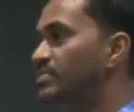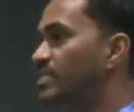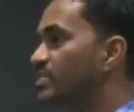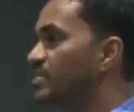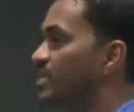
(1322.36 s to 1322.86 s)

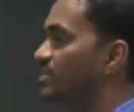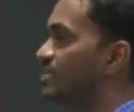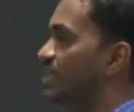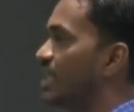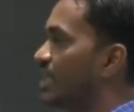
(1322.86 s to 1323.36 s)
This
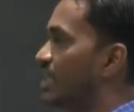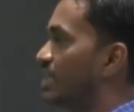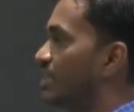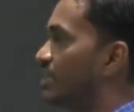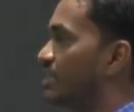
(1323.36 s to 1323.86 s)
is
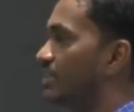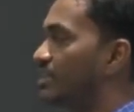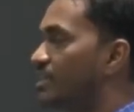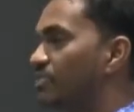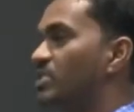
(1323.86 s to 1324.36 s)

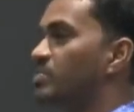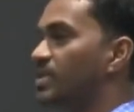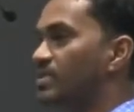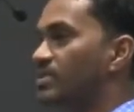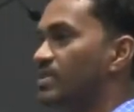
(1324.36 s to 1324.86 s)

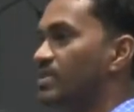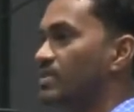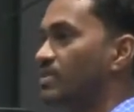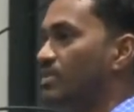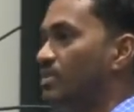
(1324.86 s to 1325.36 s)
inevitable.
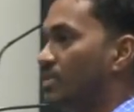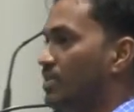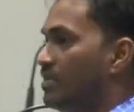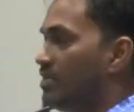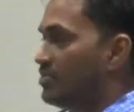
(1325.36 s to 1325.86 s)

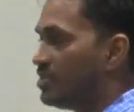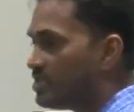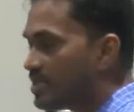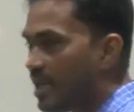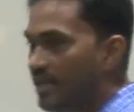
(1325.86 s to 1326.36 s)

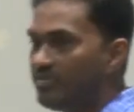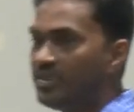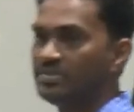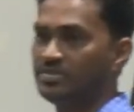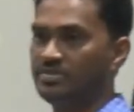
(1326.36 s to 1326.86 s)
Children have
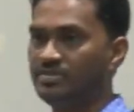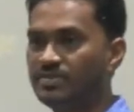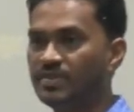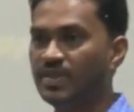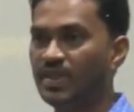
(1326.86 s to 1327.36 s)
this.
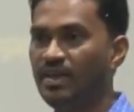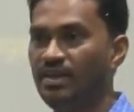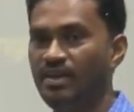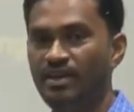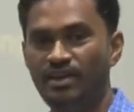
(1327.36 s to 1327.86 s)

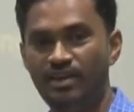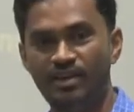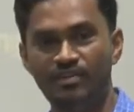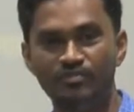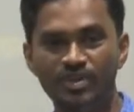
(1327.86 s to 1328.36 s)

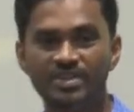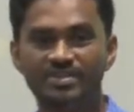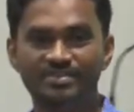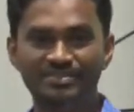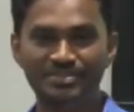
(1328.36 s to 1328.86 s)
And what
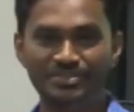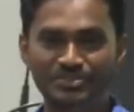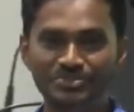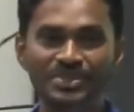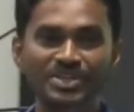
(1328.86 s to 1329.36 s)

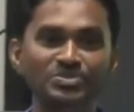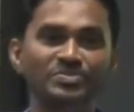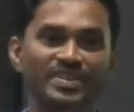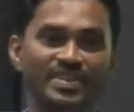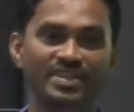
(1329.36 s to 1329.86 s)
do they do
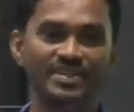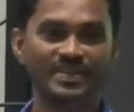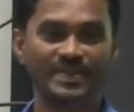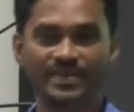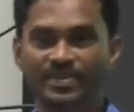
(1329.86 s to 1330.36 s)
with it?
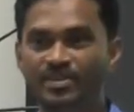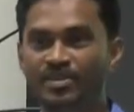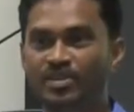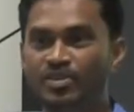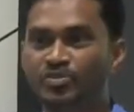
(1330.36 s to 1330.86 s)

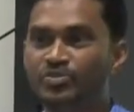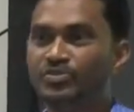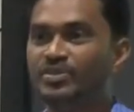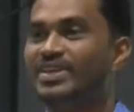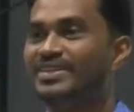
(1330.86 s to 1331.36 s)
Do you
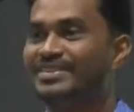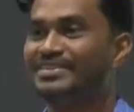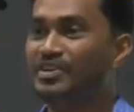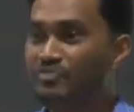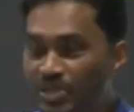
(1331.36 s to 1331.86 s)

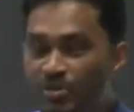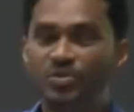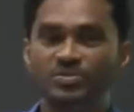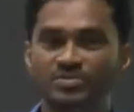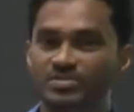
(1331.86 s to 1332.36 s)
think that we
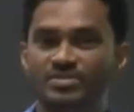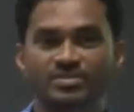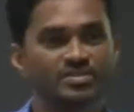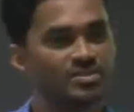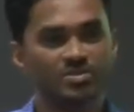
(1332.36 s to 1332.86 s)
know?
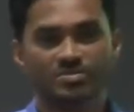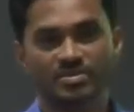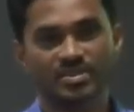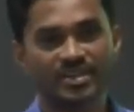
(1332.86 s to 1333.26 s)
No.